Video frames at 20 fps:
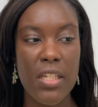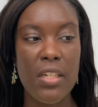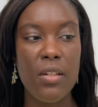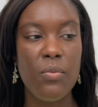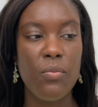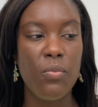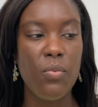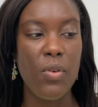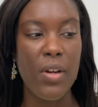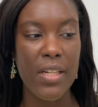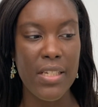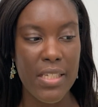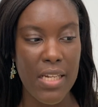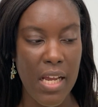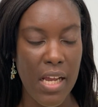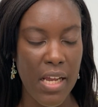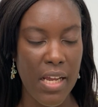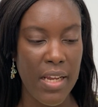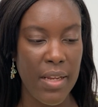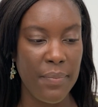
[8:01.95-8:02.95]
it one
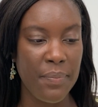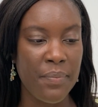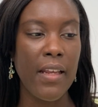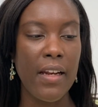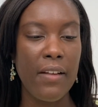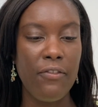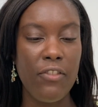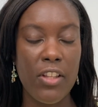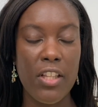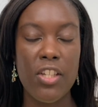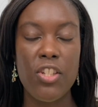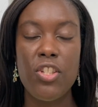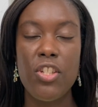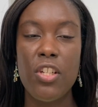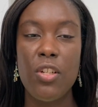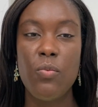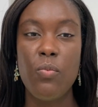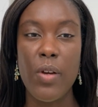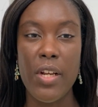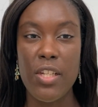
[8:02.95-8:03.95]
time and I felt like she
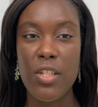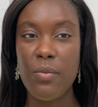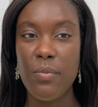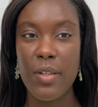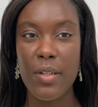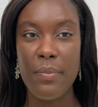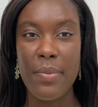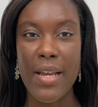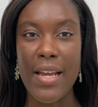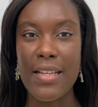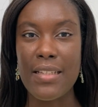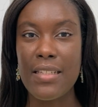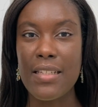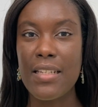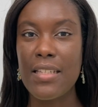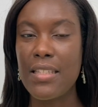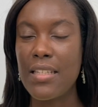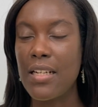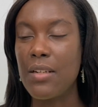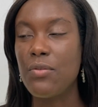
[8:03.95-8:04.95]
did way too many
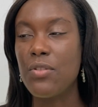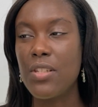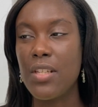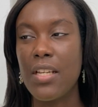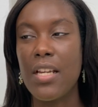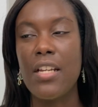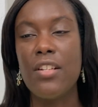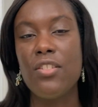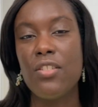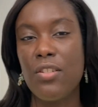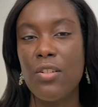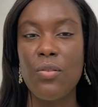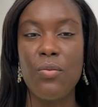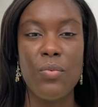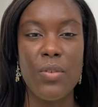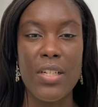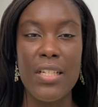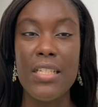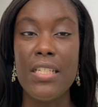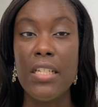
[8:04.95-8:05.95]
passes. And I was like, I just don't
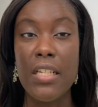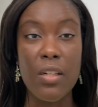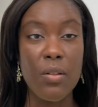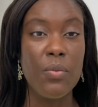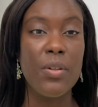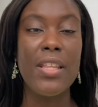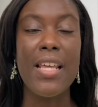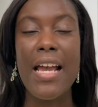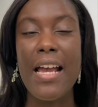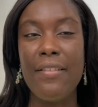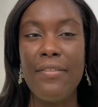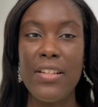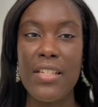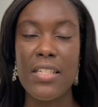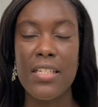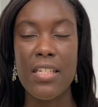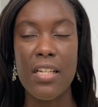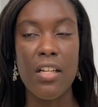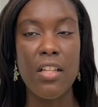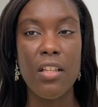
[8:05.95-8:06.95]
want to deal with having
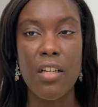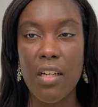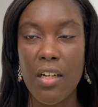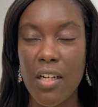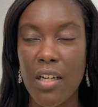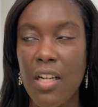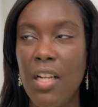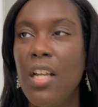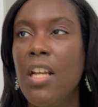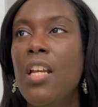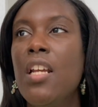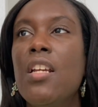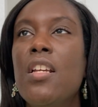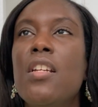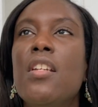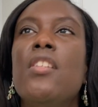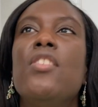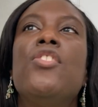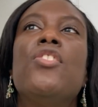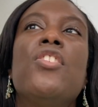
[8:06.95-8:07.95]
to tell her,
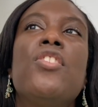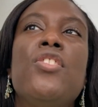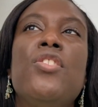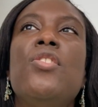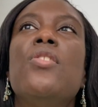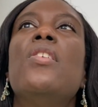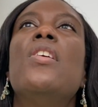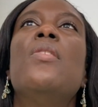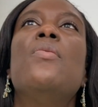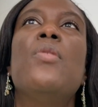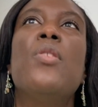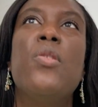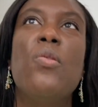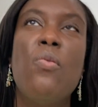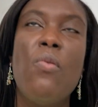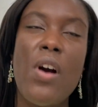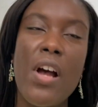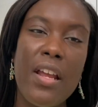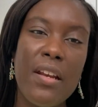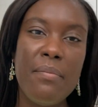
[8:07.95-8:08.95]
just do it with
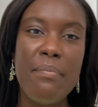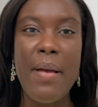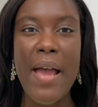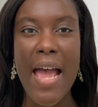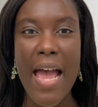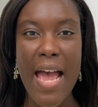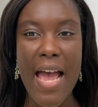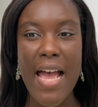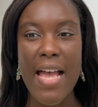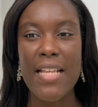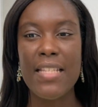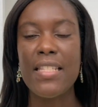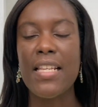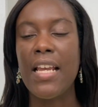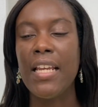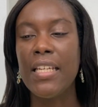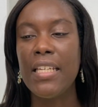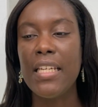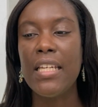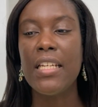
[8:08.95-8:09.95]
one pass.
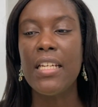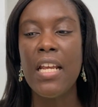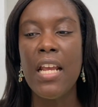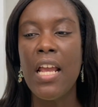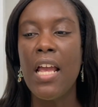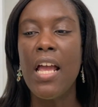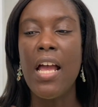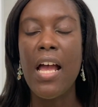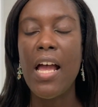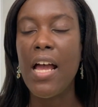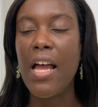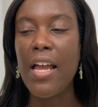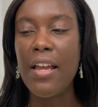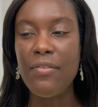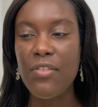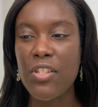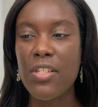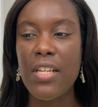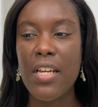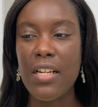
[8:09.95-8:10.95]

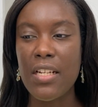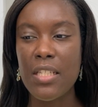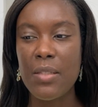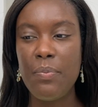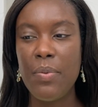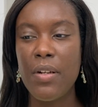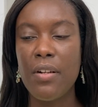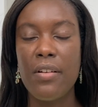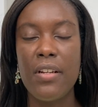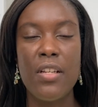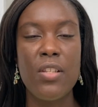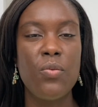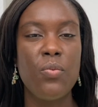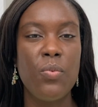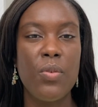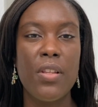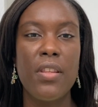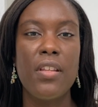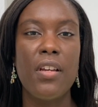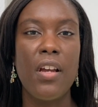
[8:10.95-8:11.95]
I've just had experience
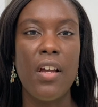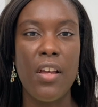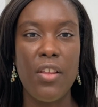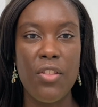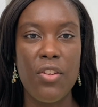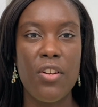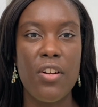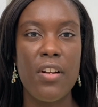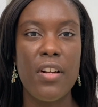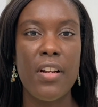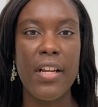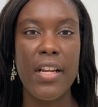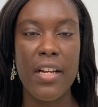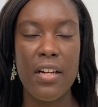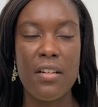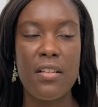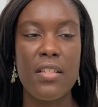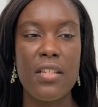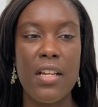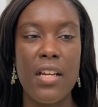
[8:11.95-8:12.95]
with other
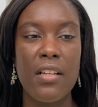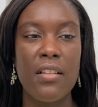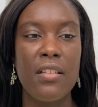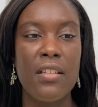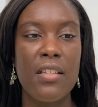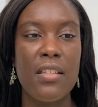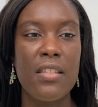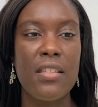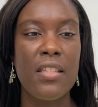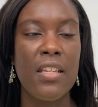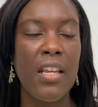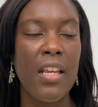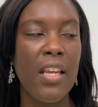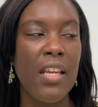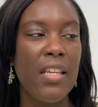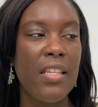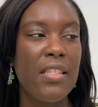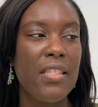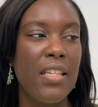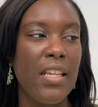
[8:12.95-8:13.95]
hairstylists
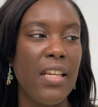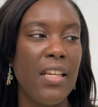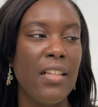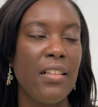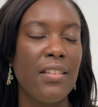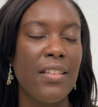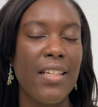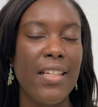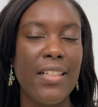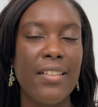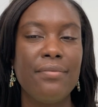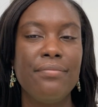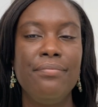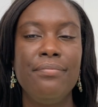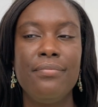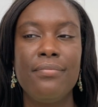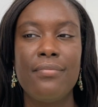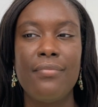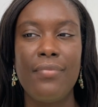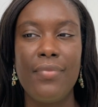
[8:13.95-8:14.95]
saying like,
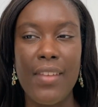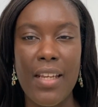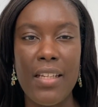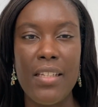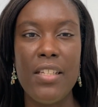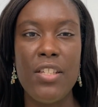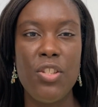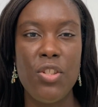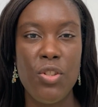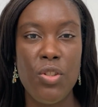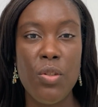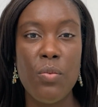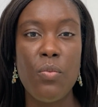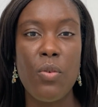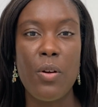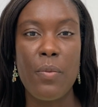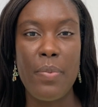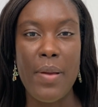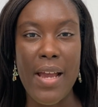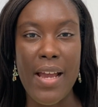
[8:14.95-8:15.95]
I need to do
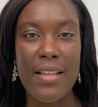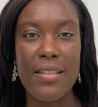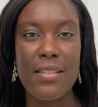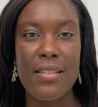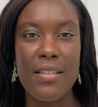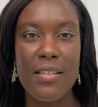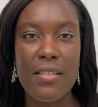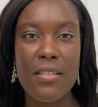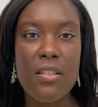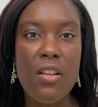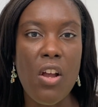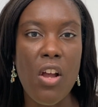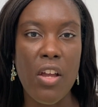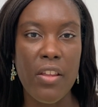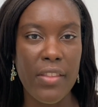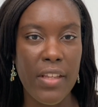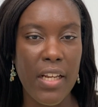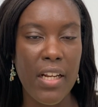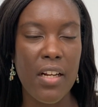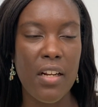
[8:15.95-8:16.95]
more passes
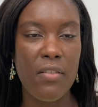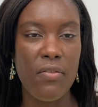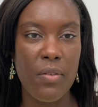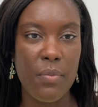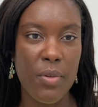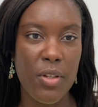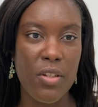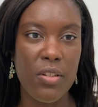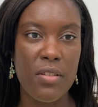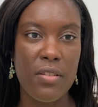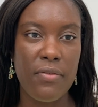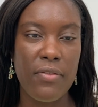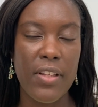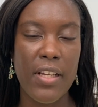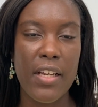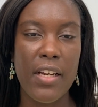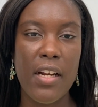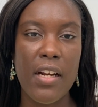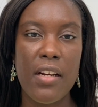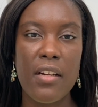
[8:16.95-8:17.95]
on the hair if I'm going to use a
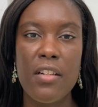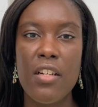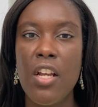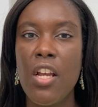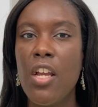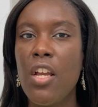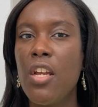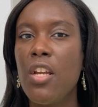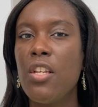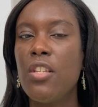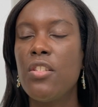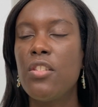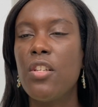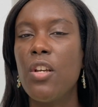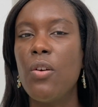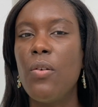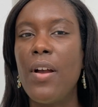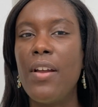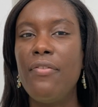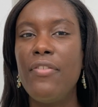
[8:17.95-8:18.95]
flat iron.
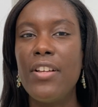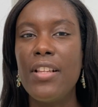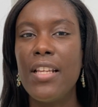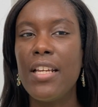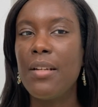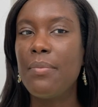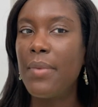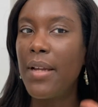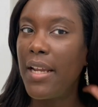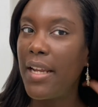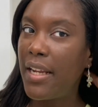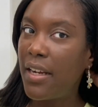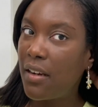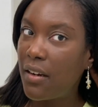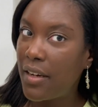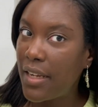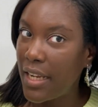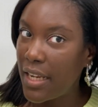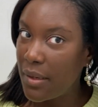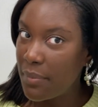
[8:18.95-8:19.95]
So I felt like my
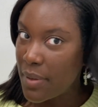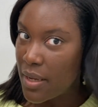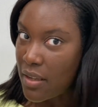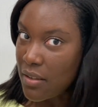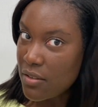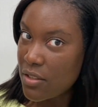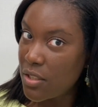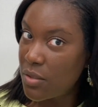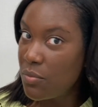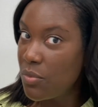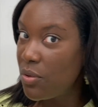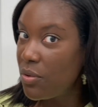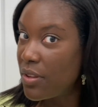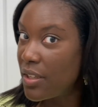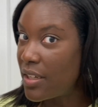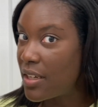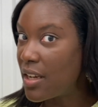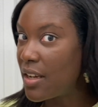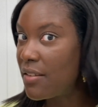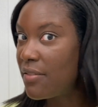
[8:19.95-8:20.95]
hair came out smooth
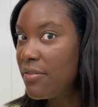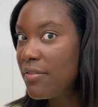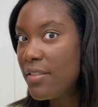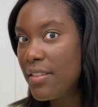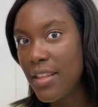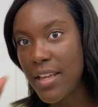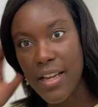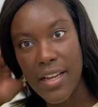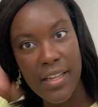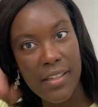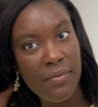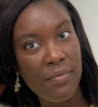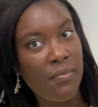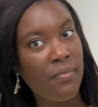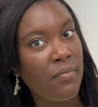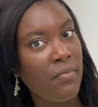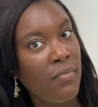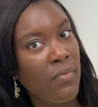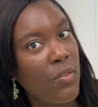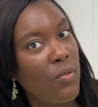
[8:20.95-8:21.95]
enough that
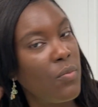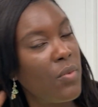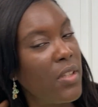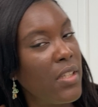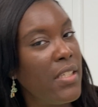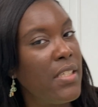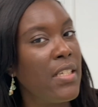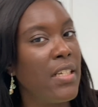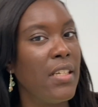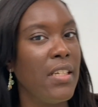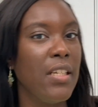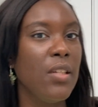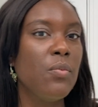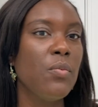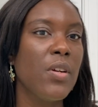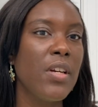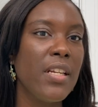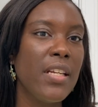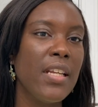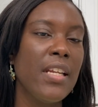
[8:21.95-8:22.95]
really didn't need
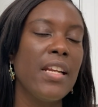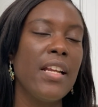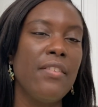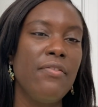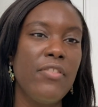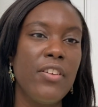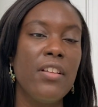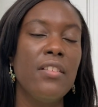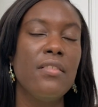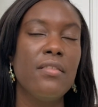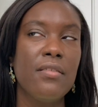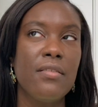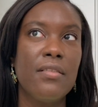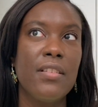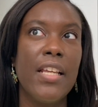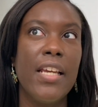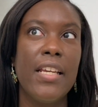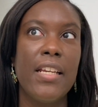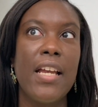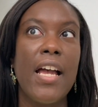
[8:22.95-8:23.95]
one. And I felt
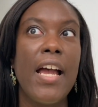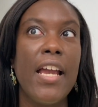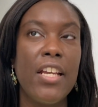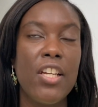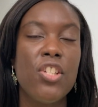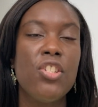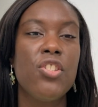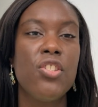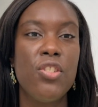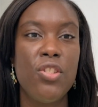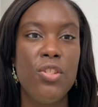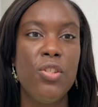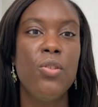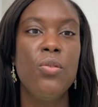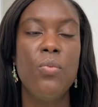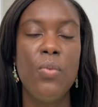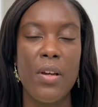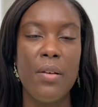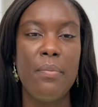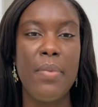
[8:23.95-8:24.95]
like I could just do
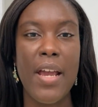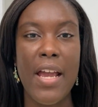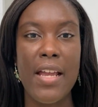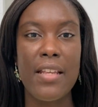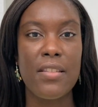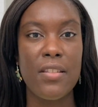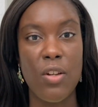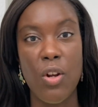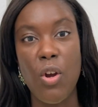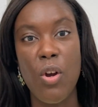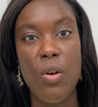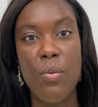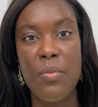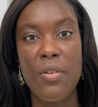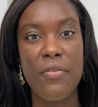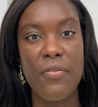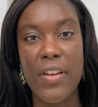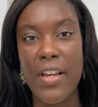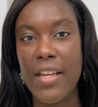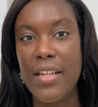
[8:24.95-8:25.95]
one pass at home
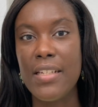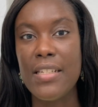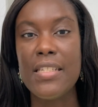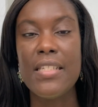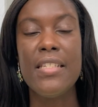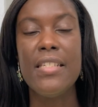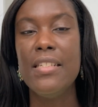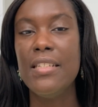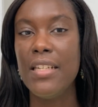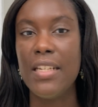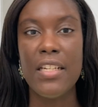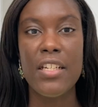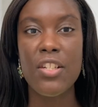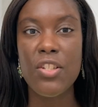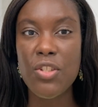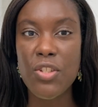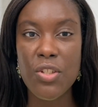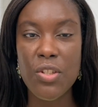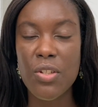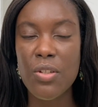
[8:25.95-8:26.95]
if I
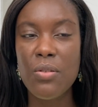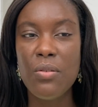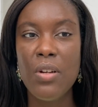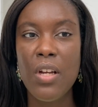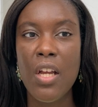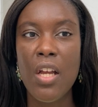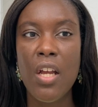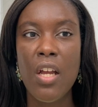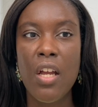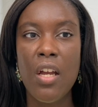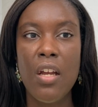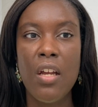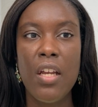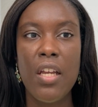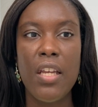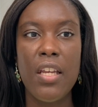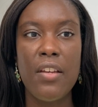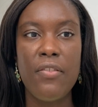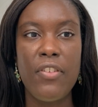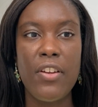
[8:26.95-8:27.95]
needed to,
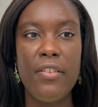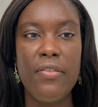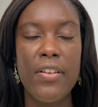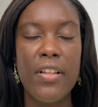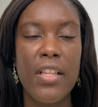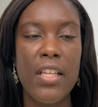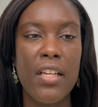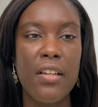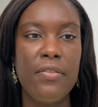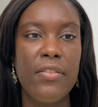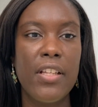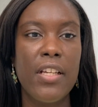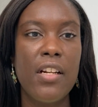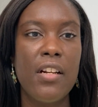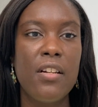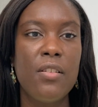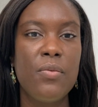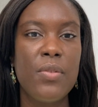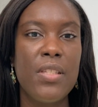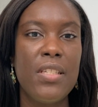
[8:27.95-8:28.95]
if I felt like a flat
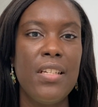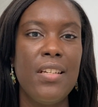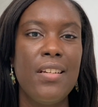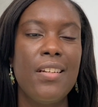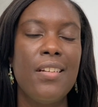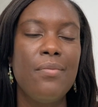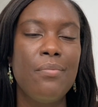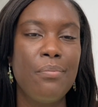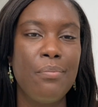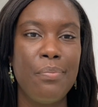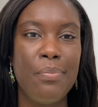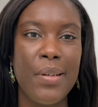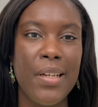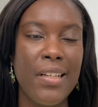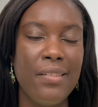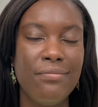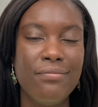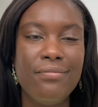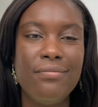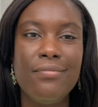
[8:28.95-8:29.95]
iron was needed, but